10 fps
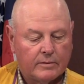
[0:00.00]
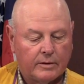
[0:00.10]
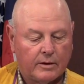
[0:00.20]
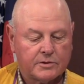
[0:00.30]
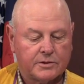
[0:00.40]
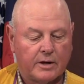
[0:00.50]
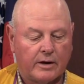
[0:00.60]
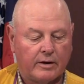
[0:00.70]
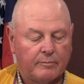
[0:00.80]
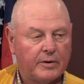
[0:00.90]
then
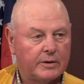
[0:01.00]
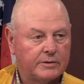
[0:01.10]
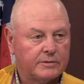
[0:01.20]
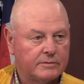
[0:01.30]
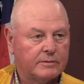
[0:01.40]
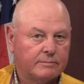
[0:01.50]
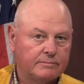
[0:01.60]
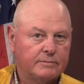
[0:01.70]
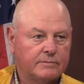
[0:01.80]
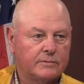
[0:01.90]
LCIF pays
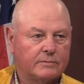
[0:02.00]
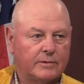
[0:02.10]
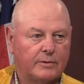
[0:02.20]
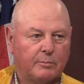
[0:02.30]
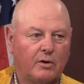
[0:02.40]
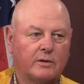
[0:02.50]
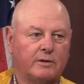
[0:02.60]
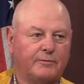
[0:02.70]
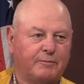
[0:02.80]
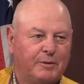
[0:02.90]
the bulk
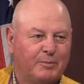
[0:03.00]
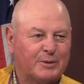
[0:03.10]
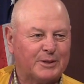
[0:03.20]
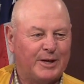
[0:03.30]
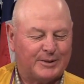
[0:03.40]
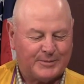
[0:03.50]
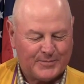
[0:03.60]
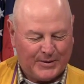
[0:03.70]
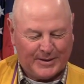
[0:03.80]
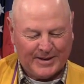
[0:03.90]
of the 50%. But